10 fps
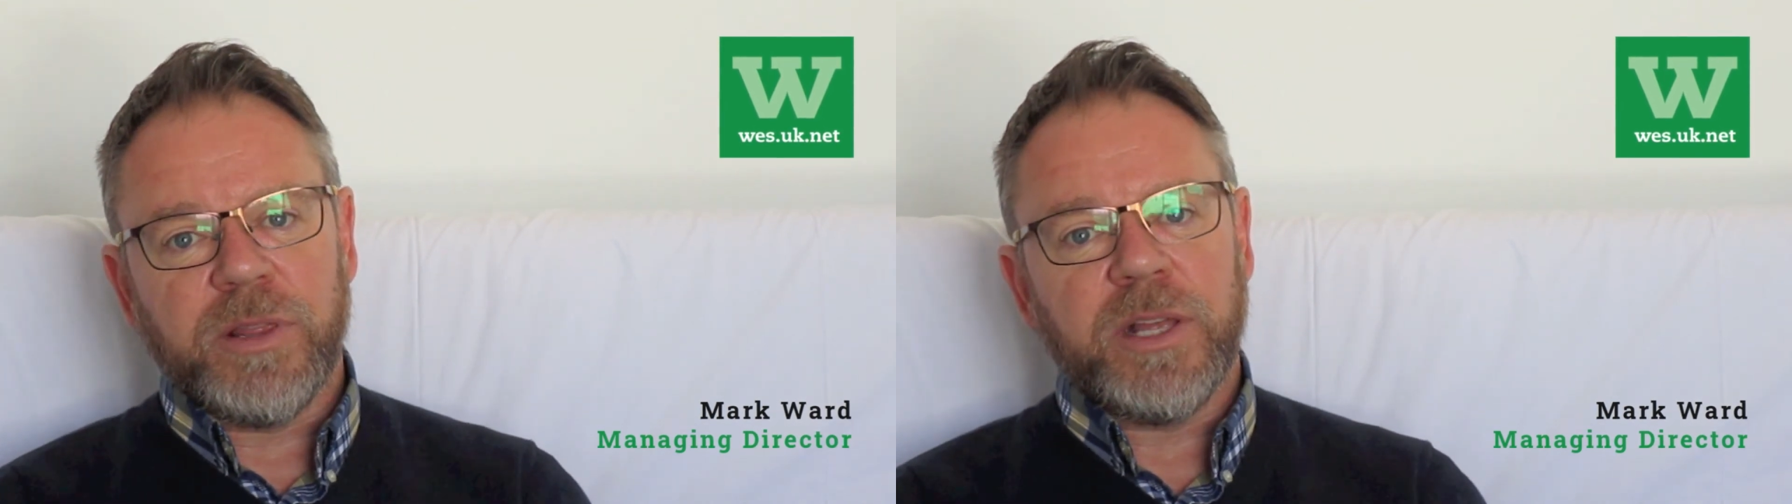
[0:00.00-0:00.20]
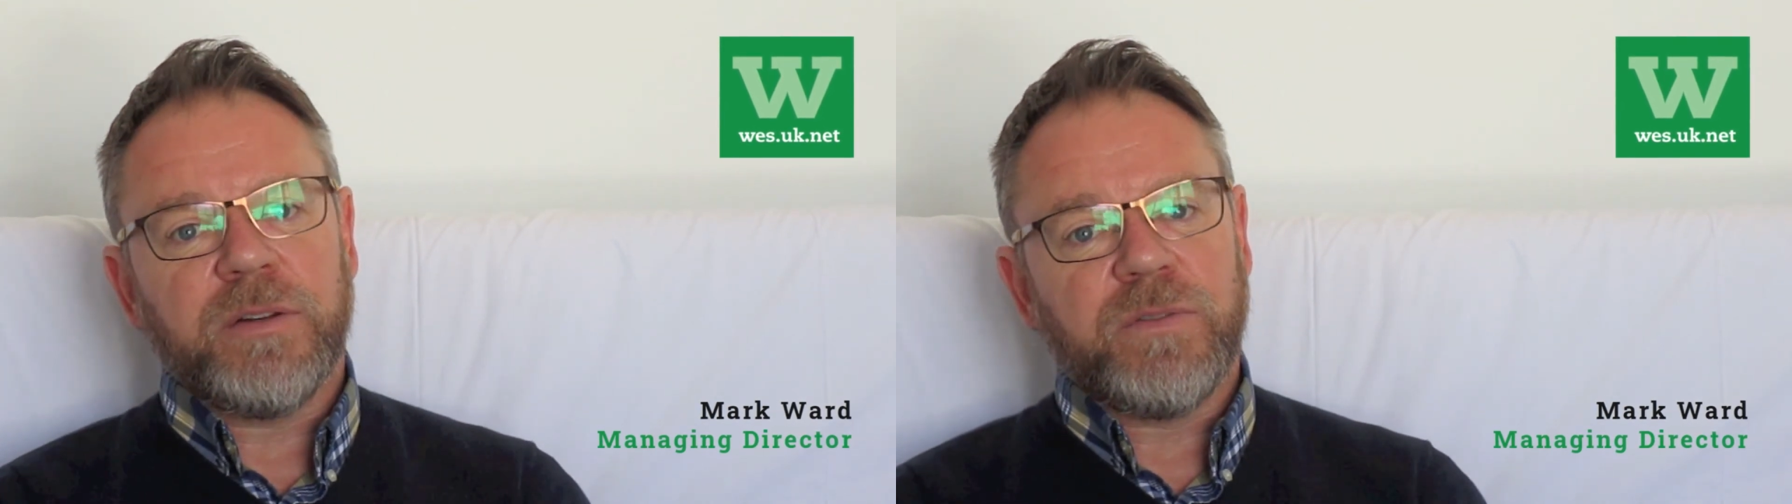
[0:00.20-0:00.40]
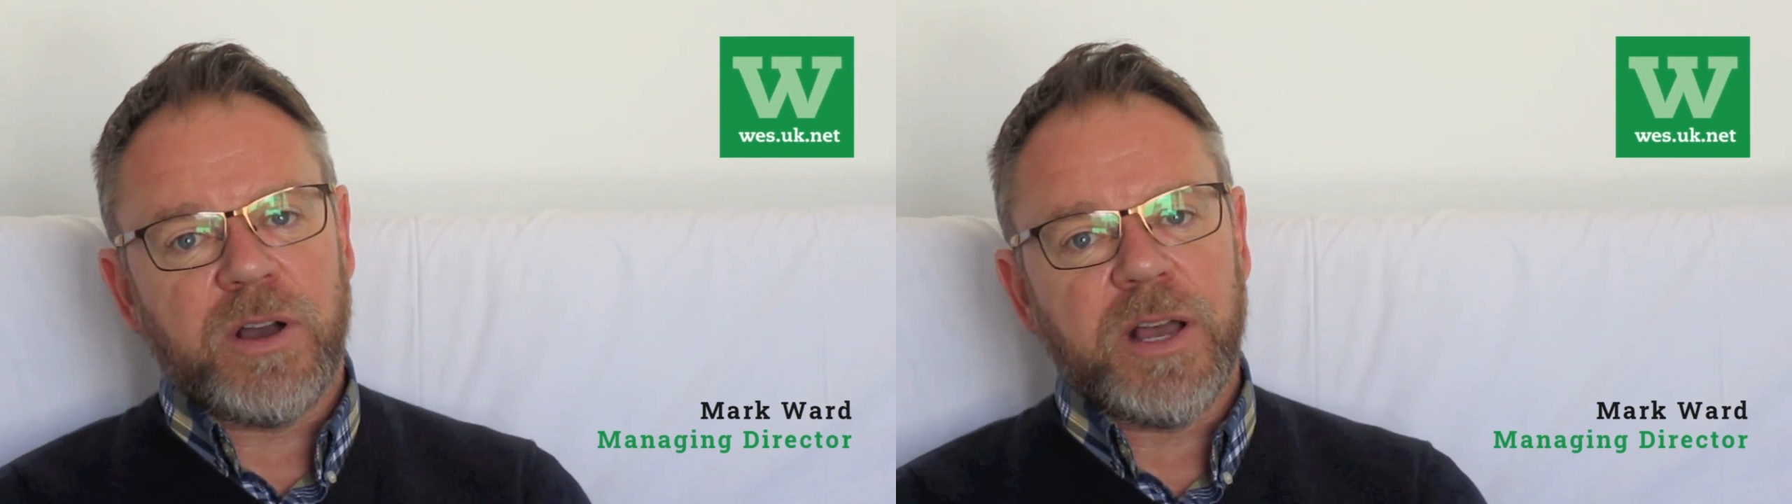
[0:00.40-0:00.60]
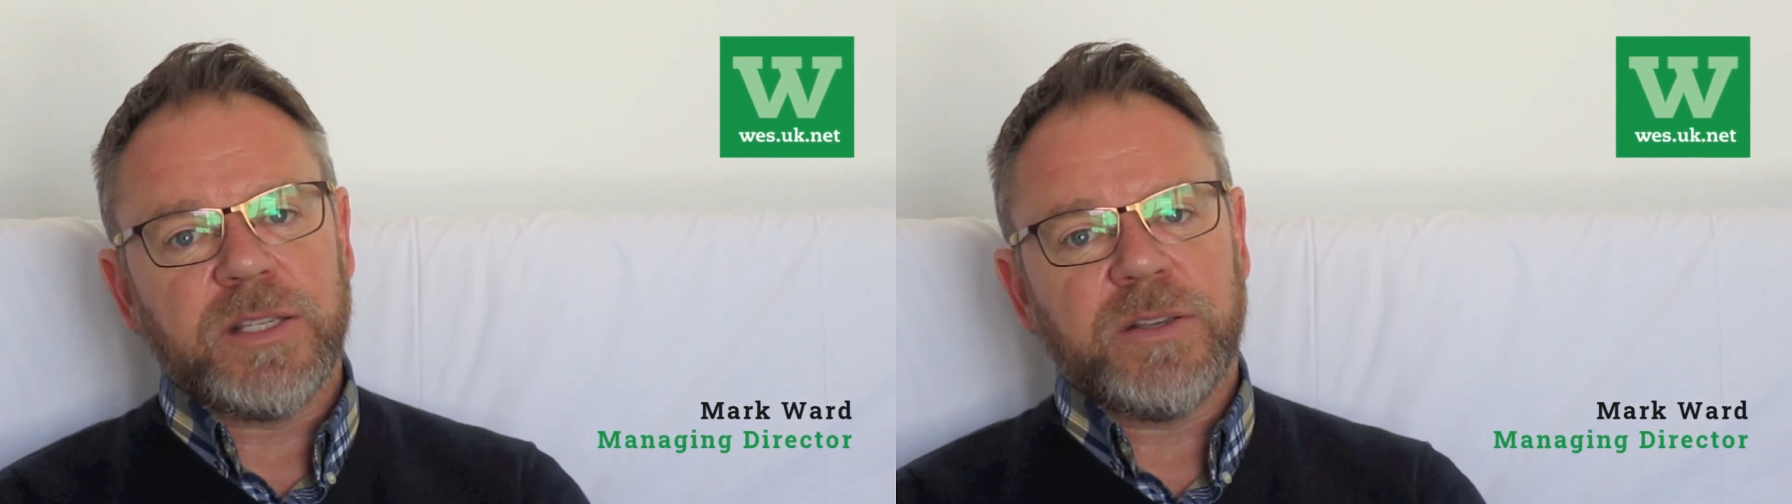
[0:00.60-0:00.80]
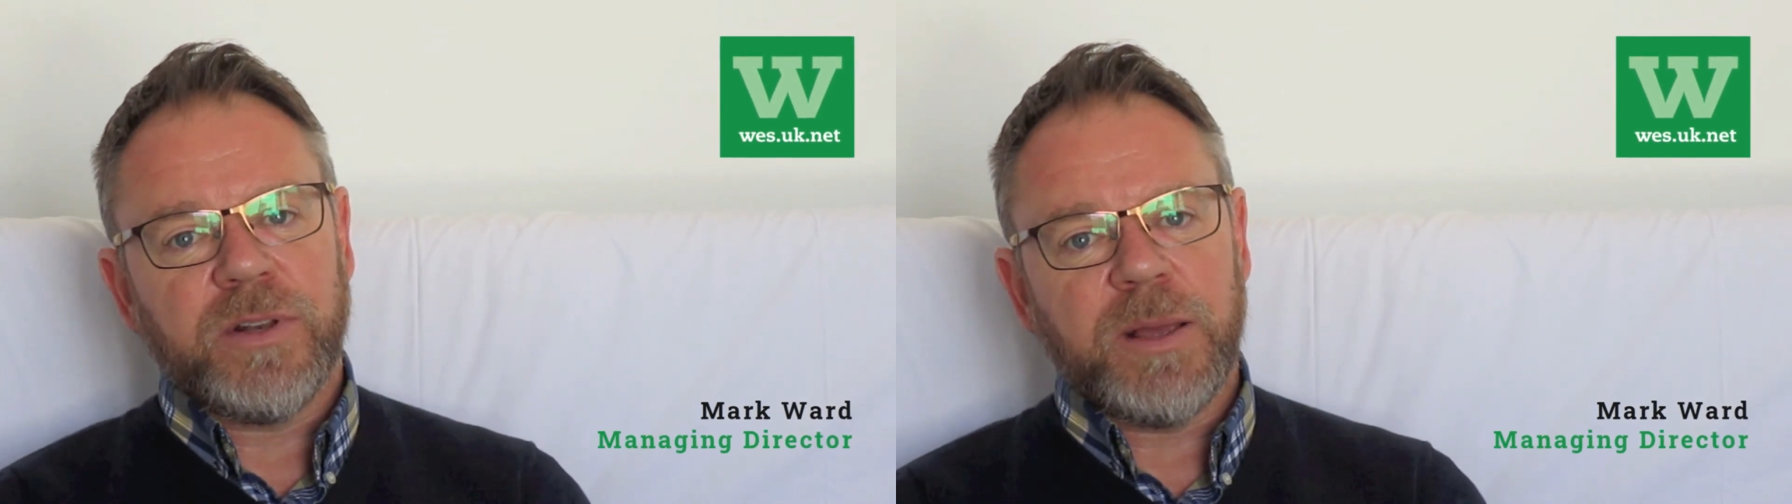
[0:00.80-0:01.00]
and then
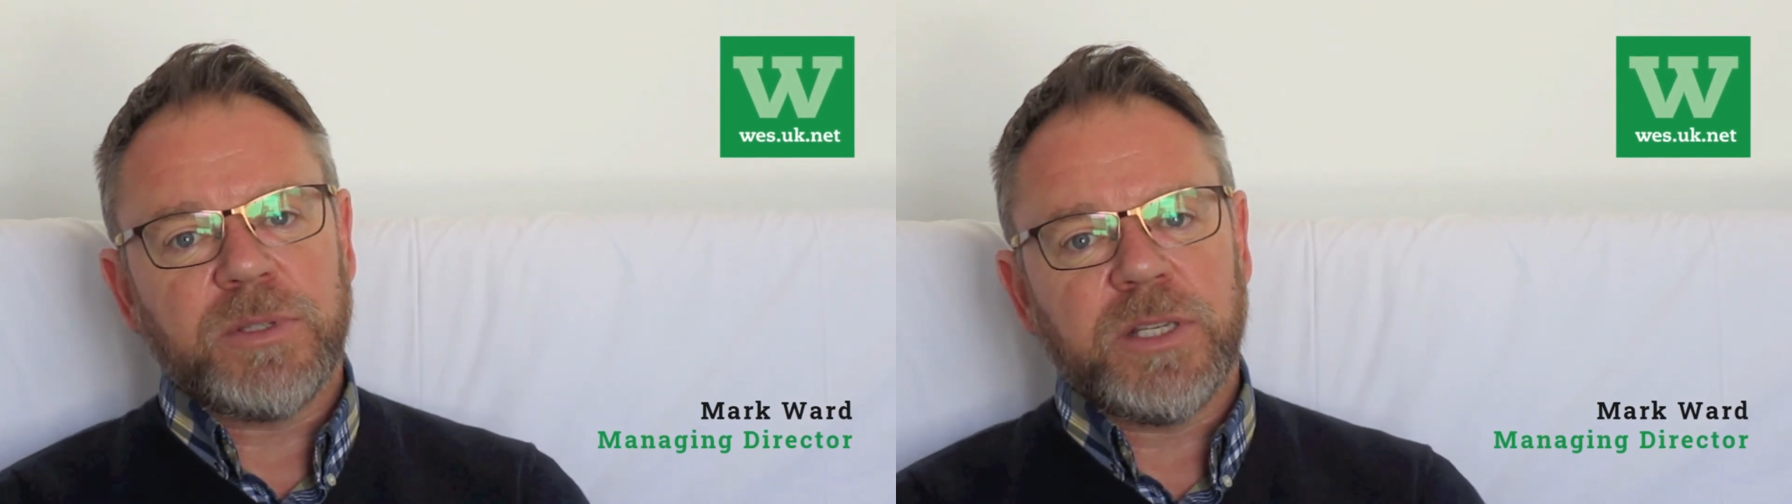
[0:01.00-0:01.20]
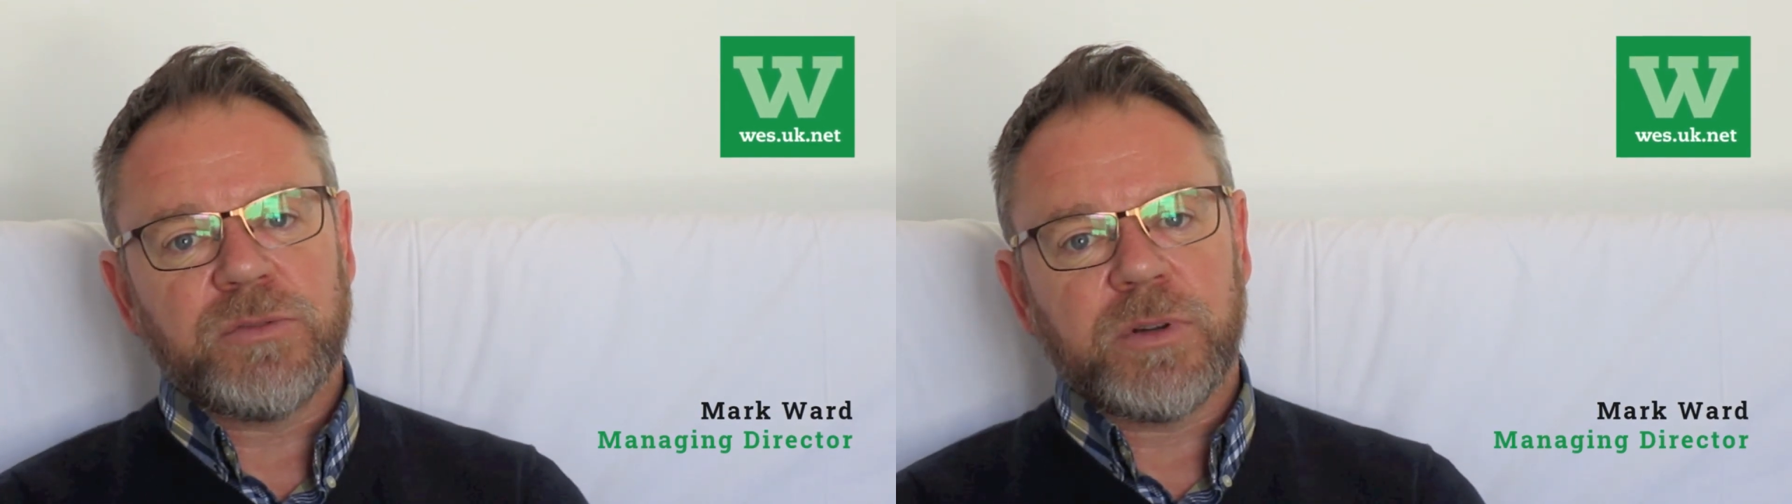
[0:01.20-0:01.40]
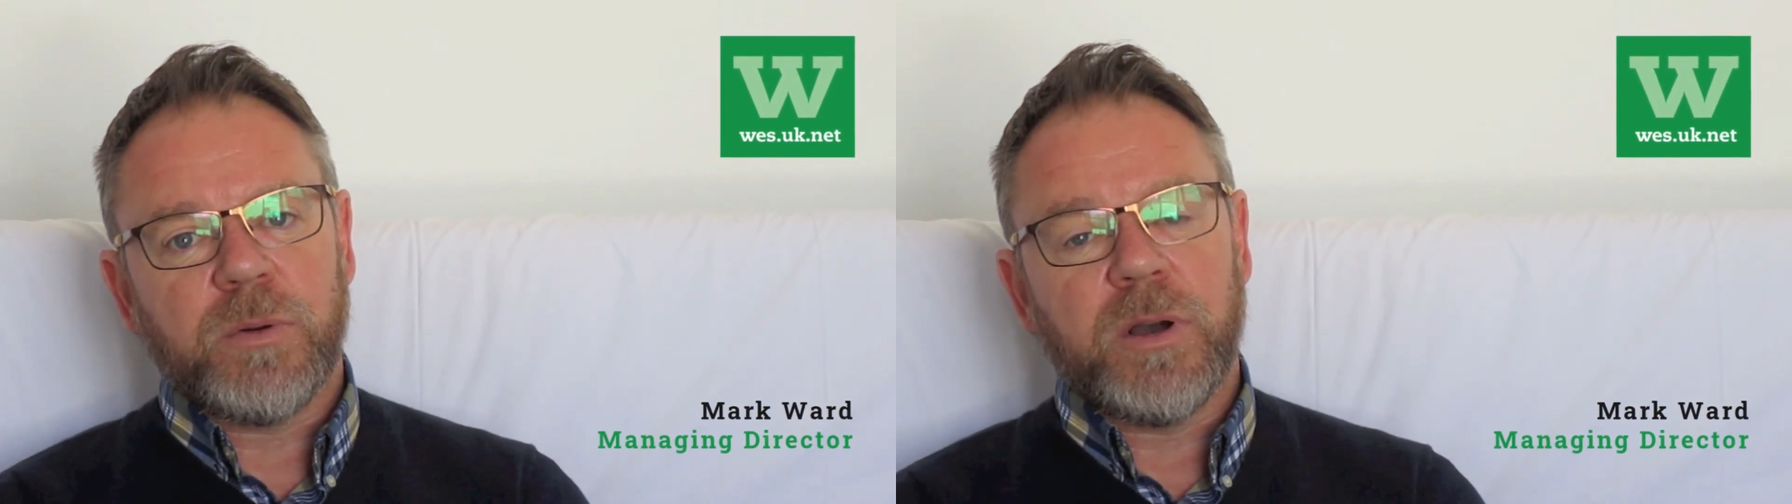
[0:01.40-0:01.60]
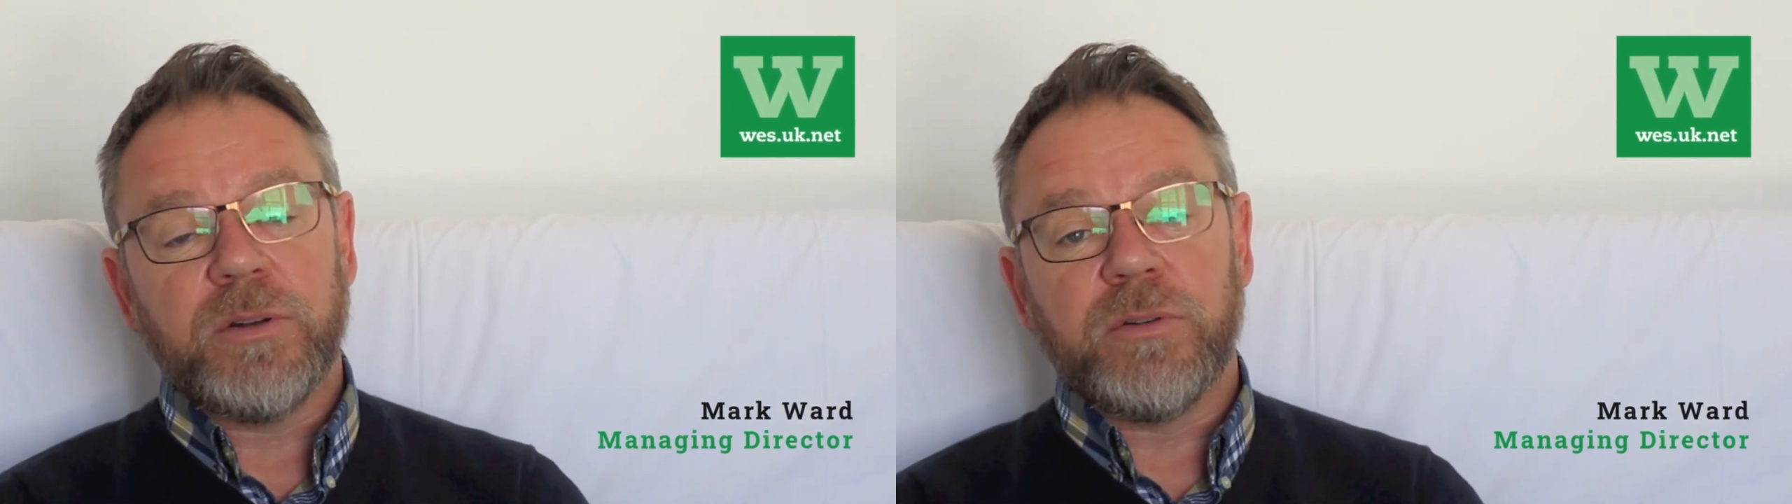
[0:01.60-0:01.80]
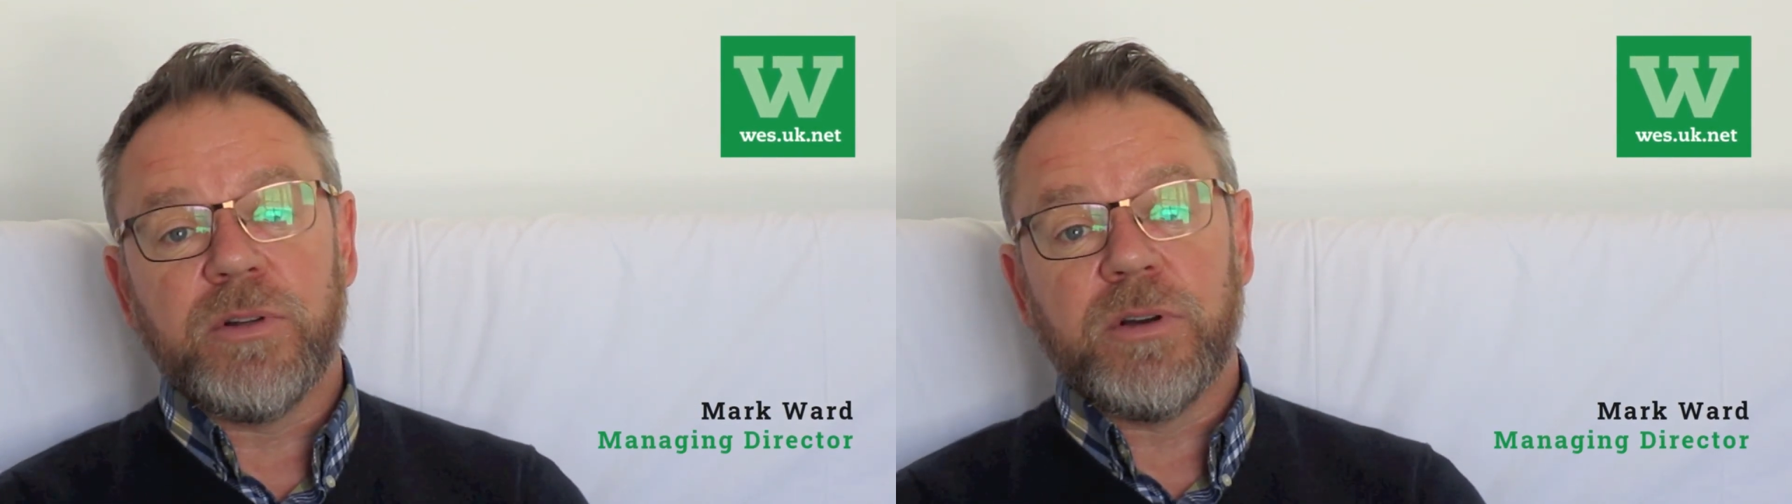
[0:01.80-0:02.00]
advise if an empty is
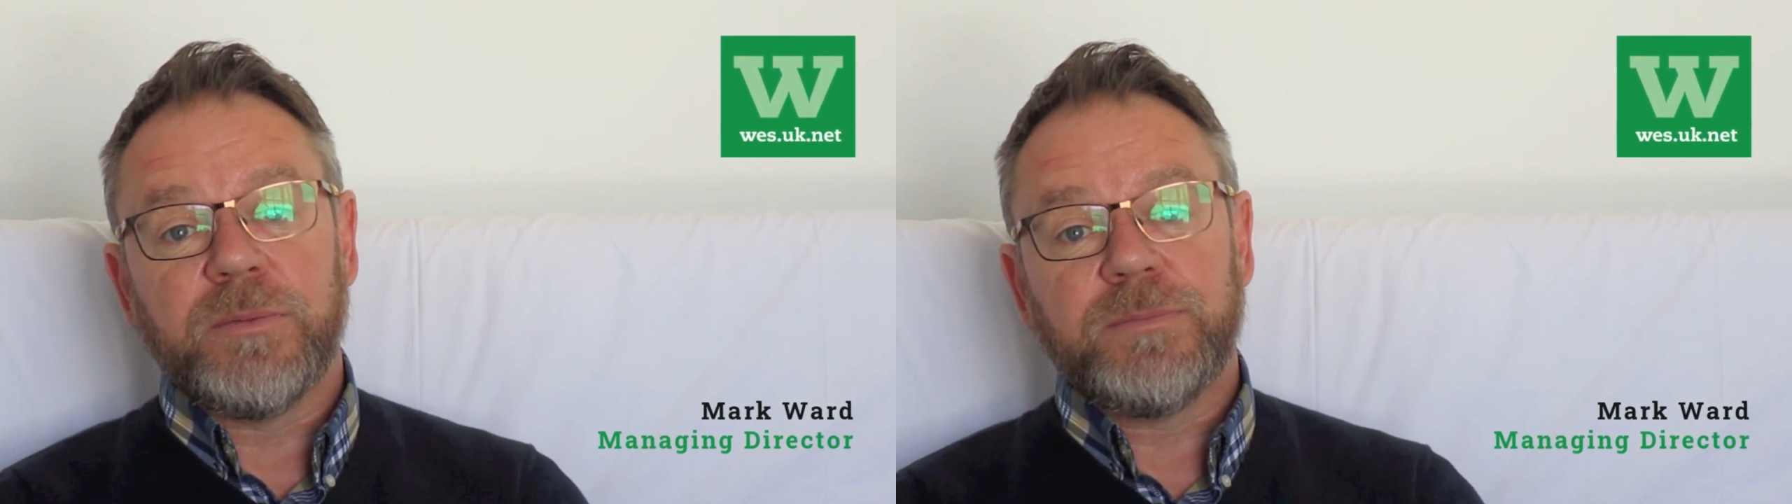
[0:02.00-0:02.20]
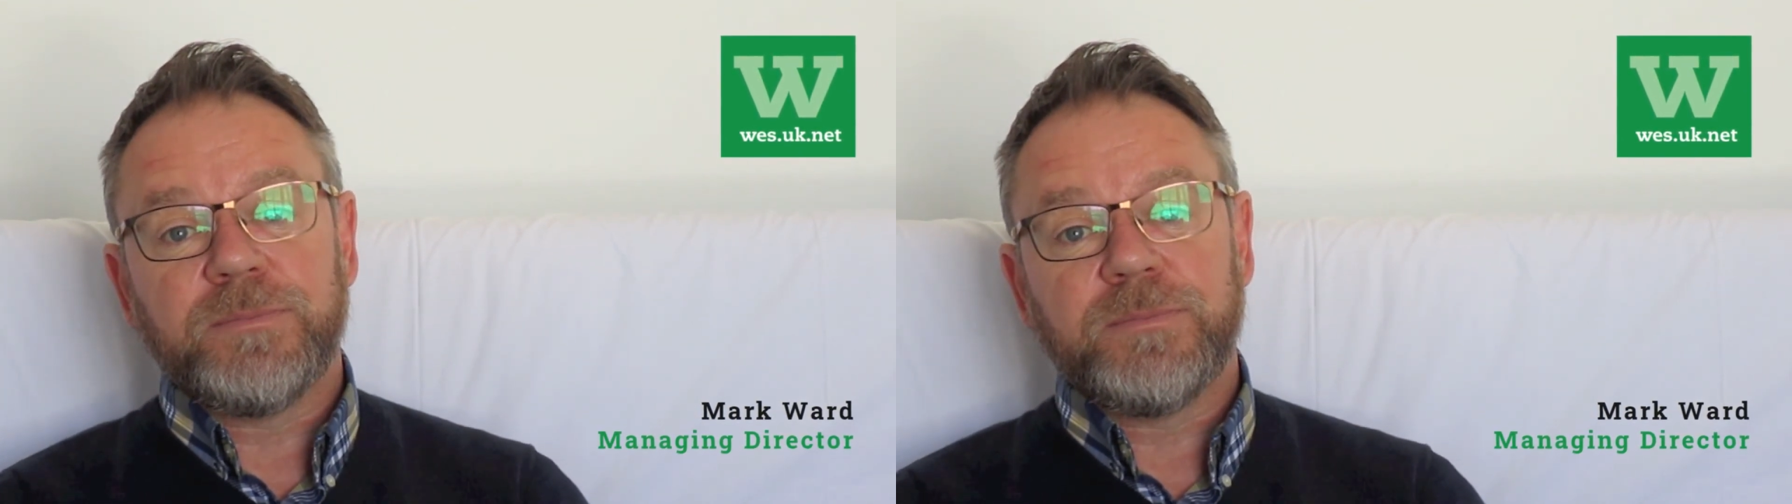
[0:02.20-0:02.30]
required or not.